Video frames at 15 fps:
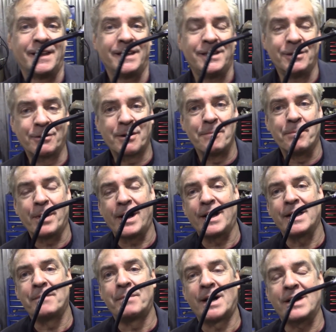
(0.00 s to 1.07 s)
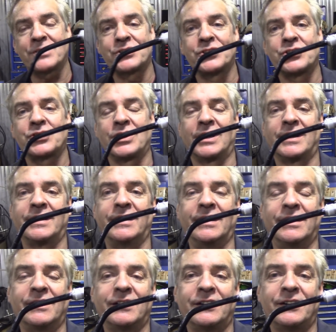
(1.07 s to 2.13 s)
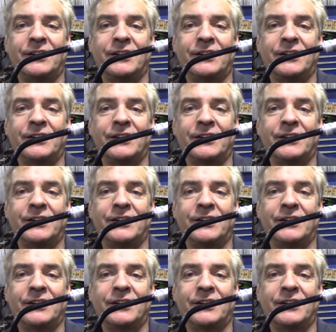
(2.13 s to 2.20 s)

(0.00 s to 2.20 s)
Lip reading: you can buy a master cylinder